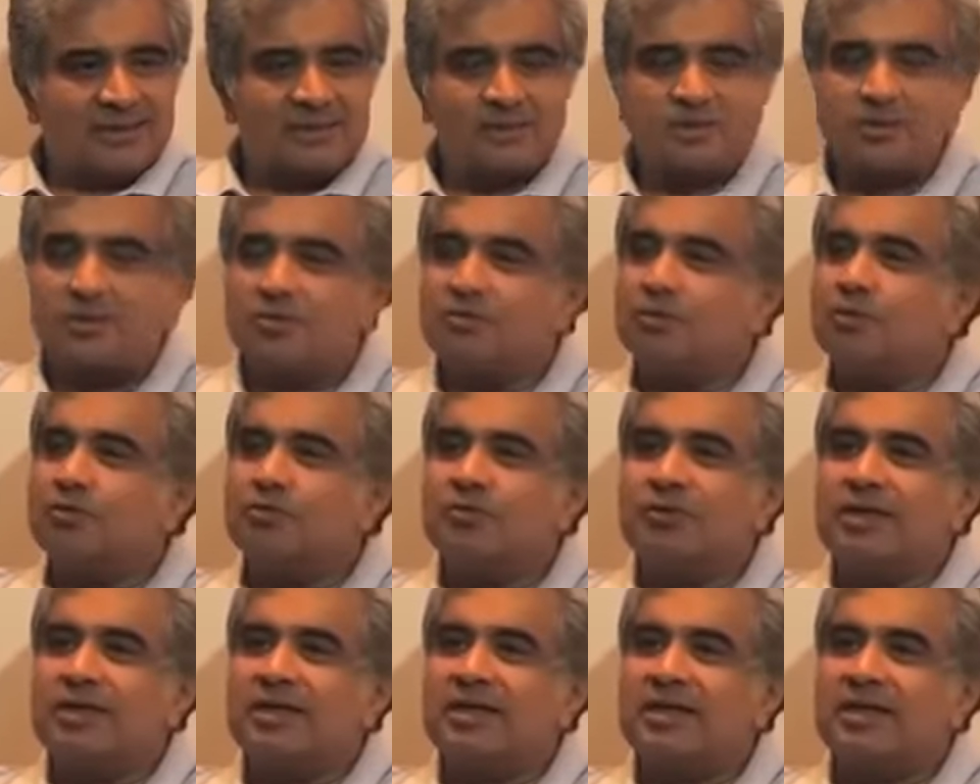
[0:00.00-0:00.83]
So if you
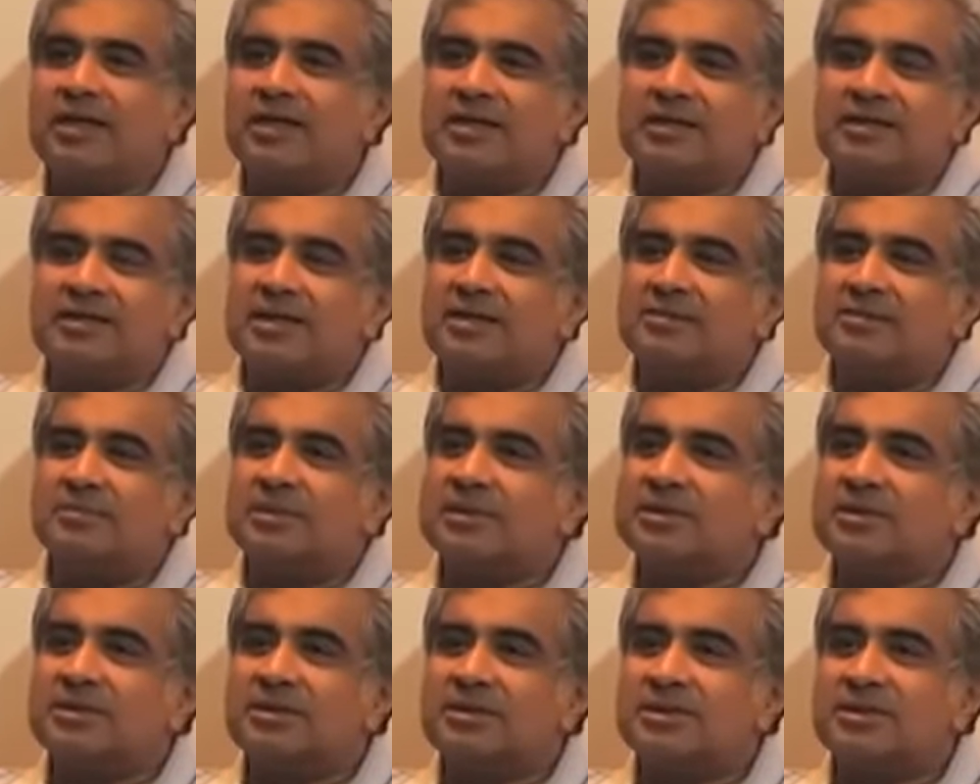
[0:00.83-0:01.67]
feel that the judge
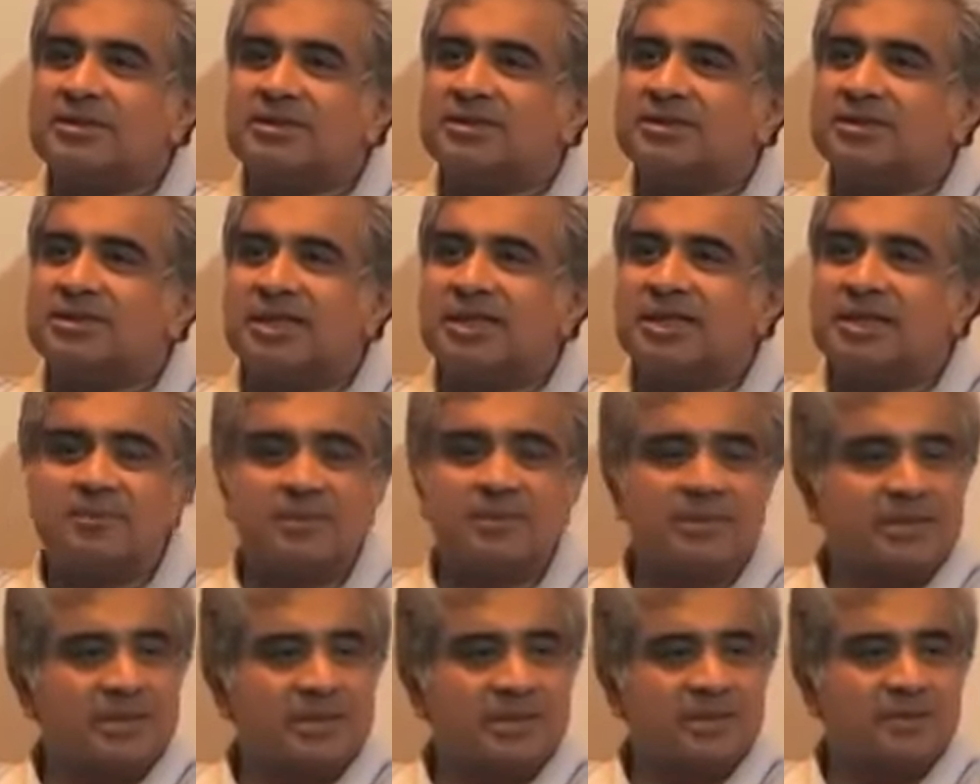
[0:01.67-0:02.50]
must shut
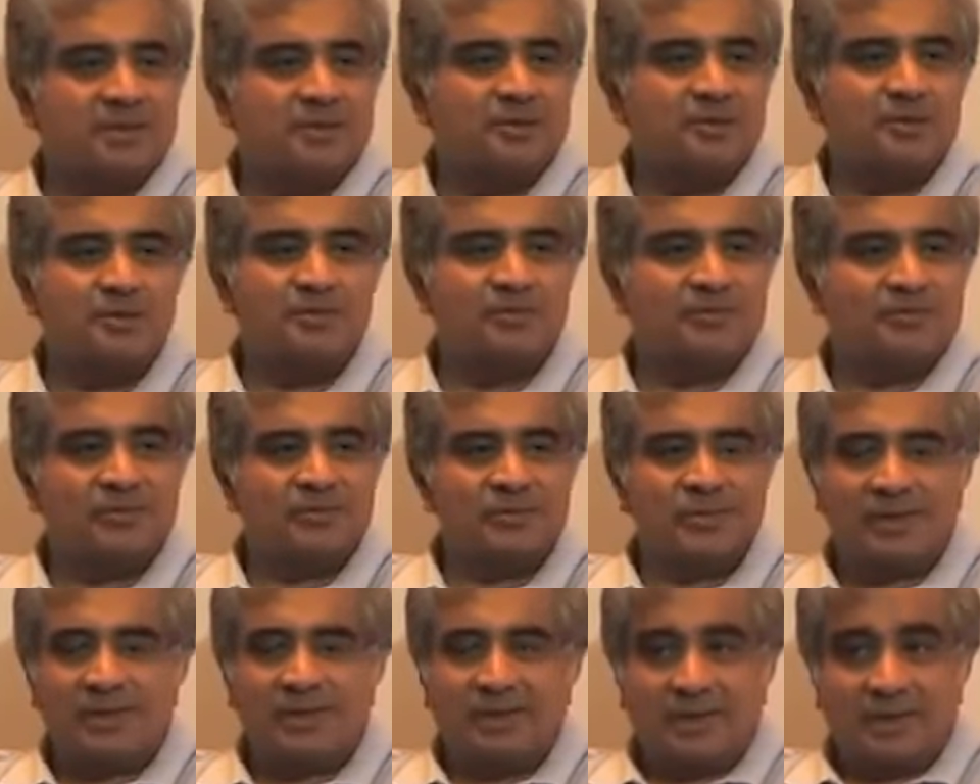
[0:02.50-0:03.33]
up and hear you,
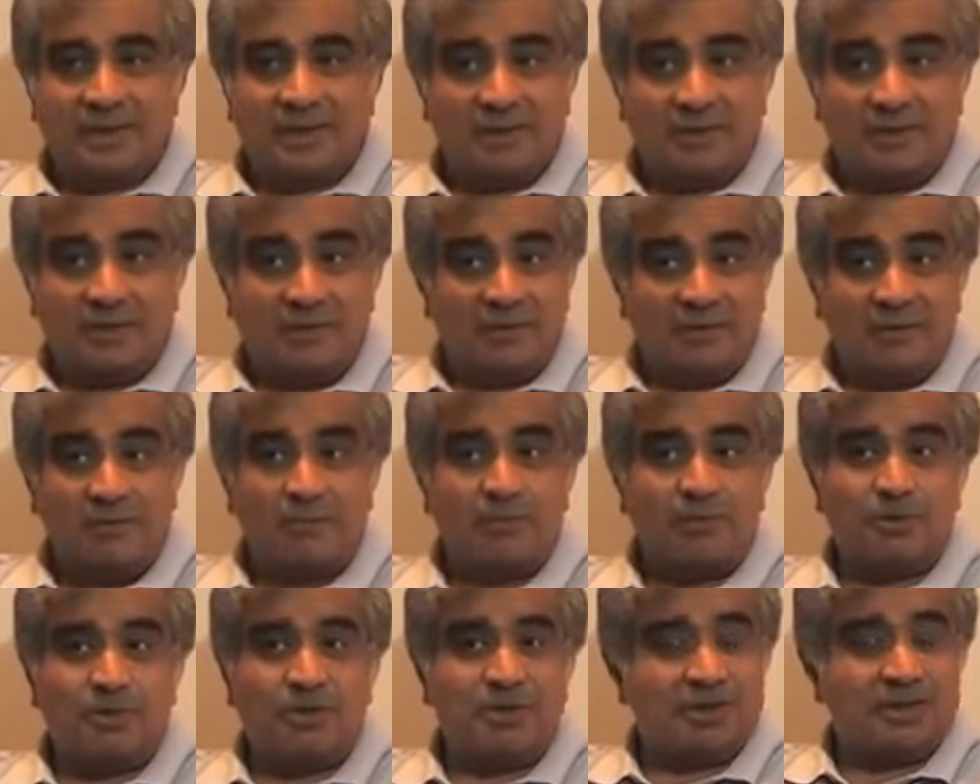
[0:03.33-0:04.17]
you ever
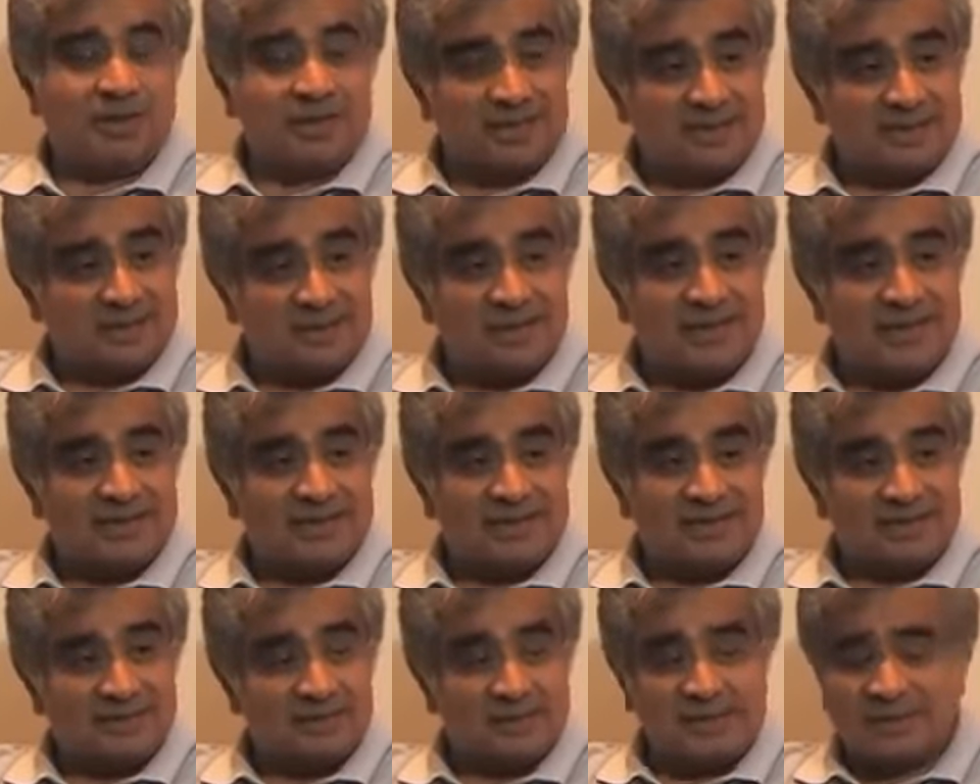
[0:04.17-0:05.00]
push a judge into
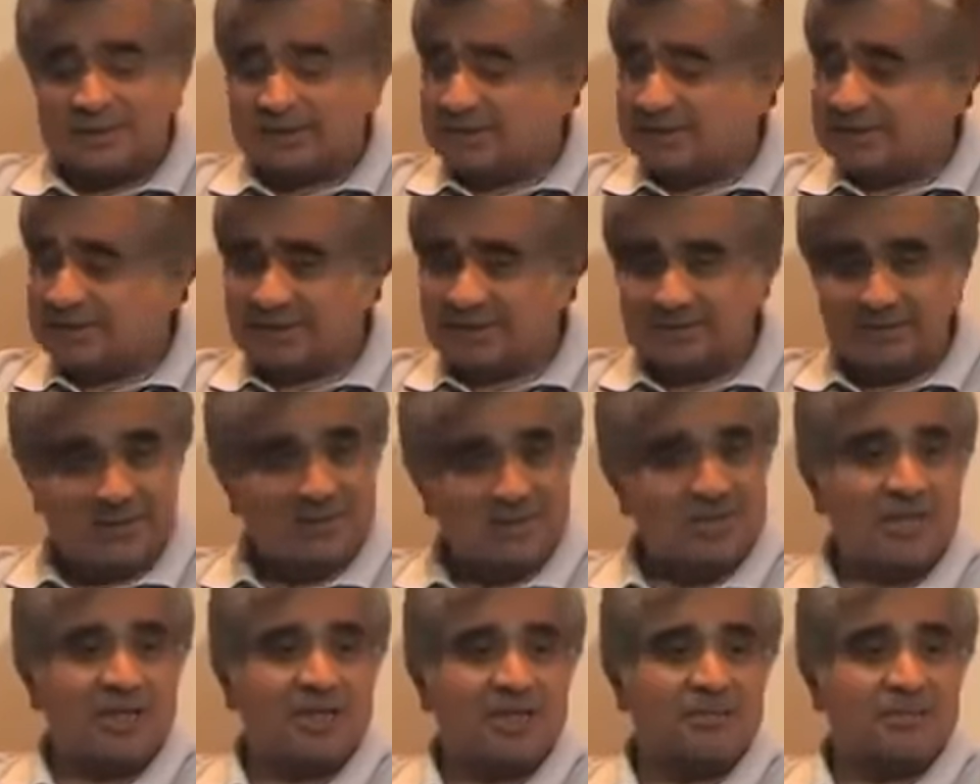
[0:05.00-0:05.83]
that situation, he
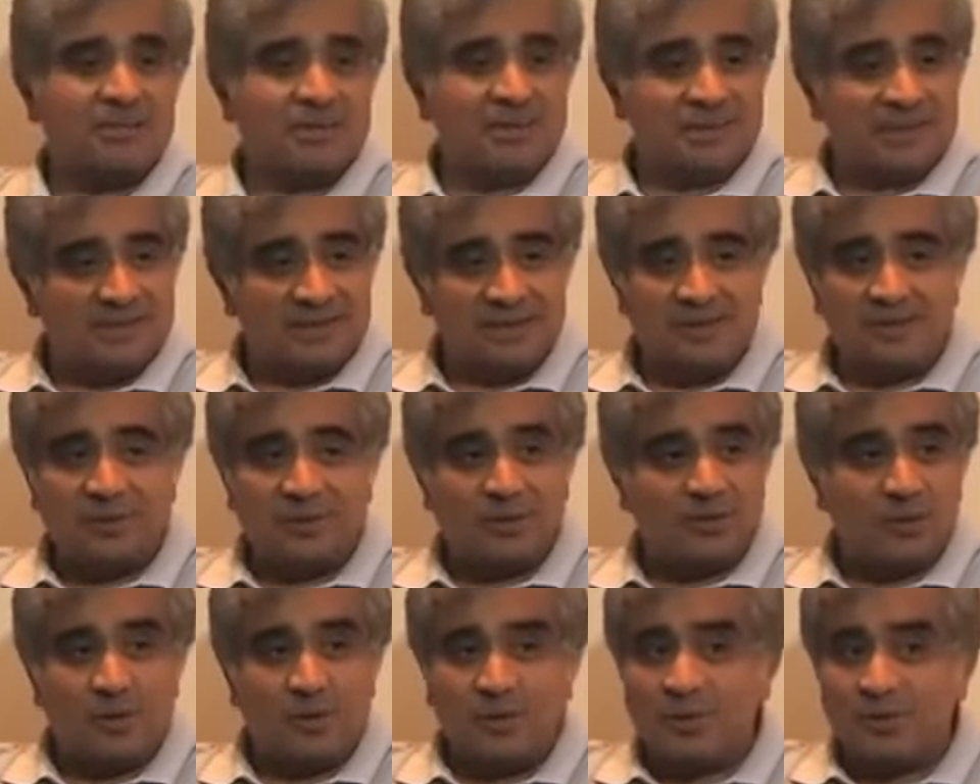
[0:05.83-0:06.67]
will shut up and hear you
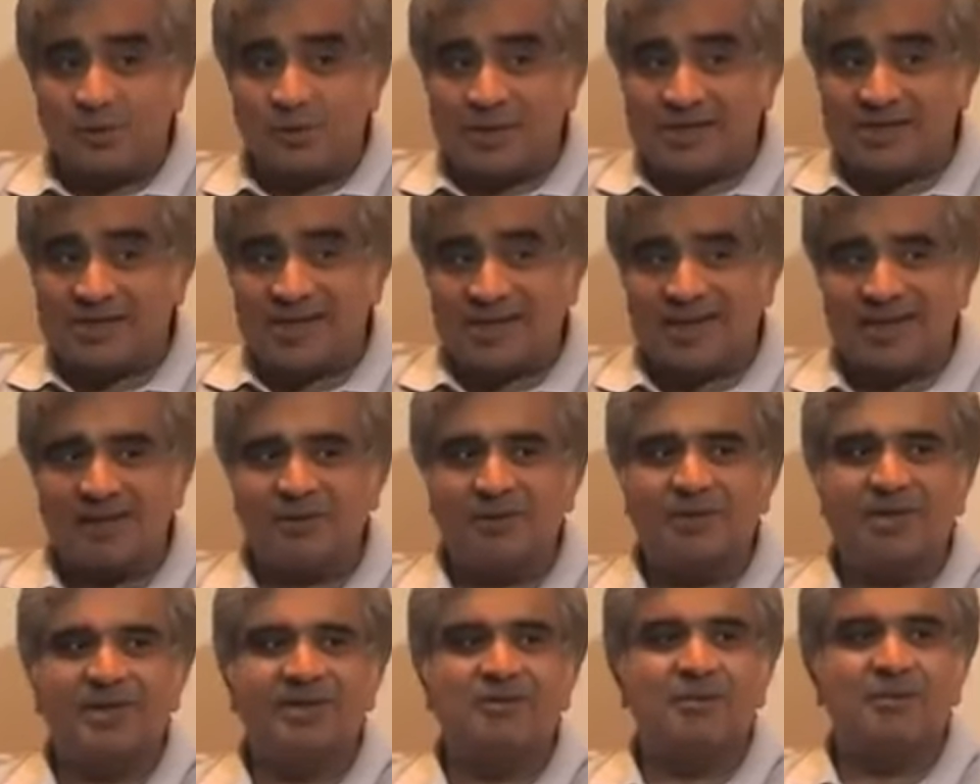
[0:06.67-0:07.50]
and go and do exactly
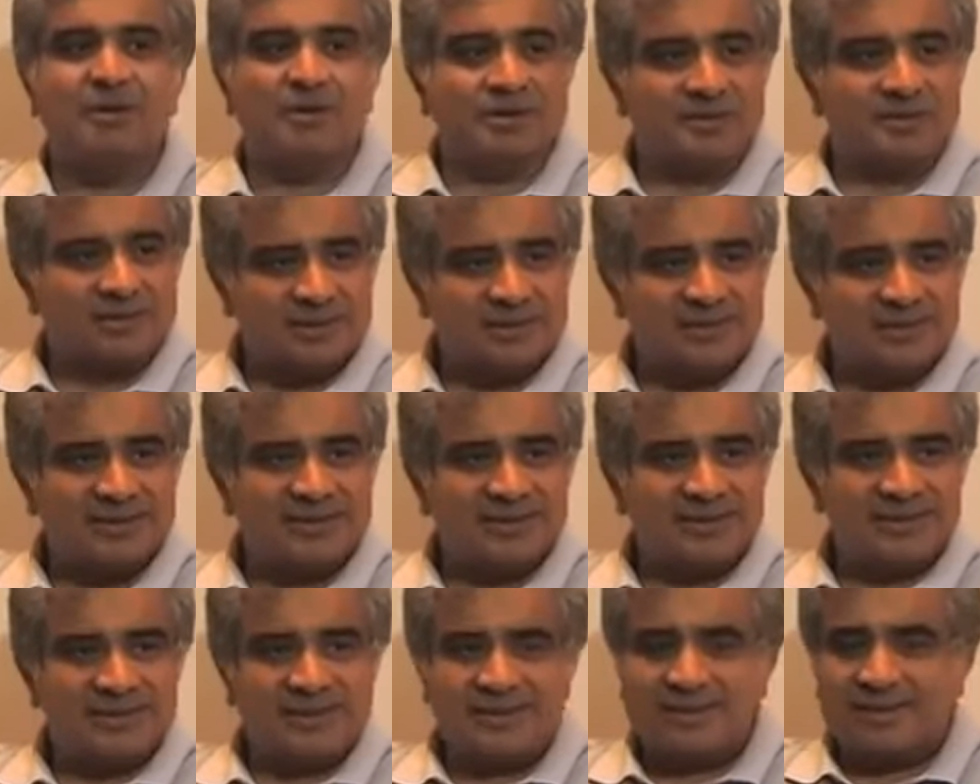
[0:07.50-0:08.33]
what he wants.
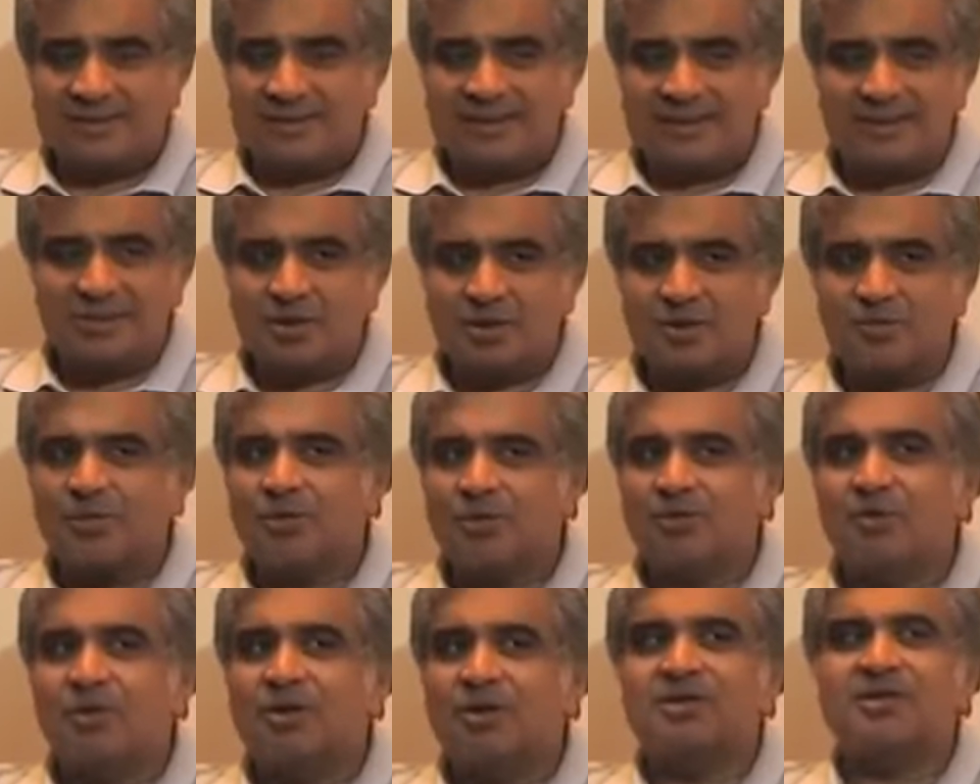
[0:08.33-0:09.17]
And that's not
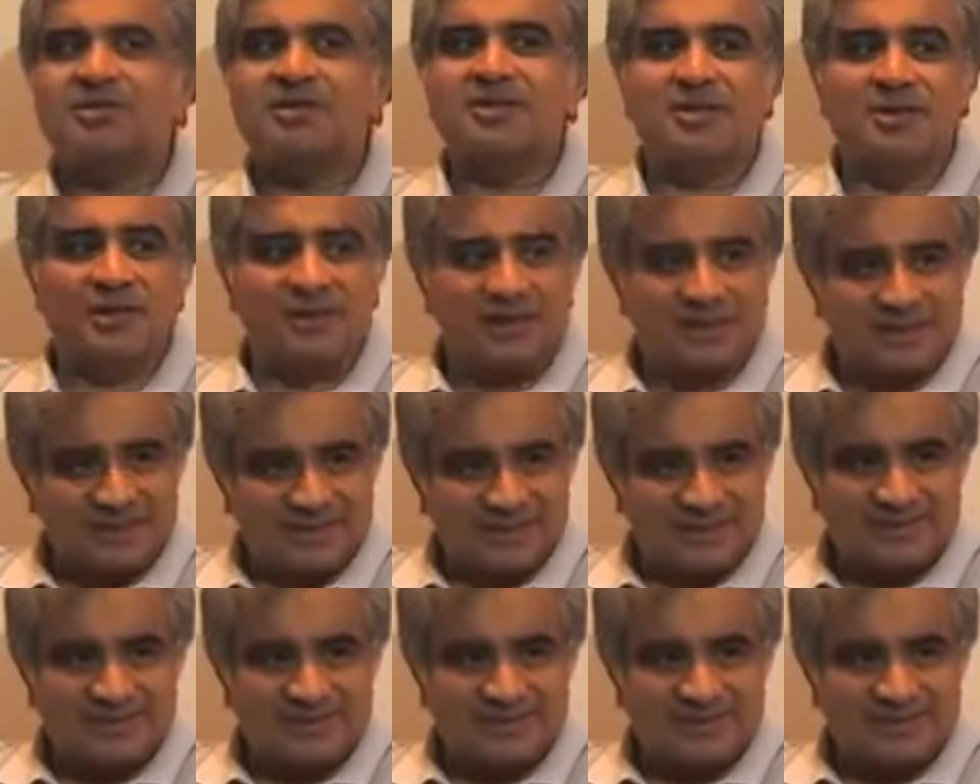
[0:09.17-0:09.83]
what you want as a lawyer.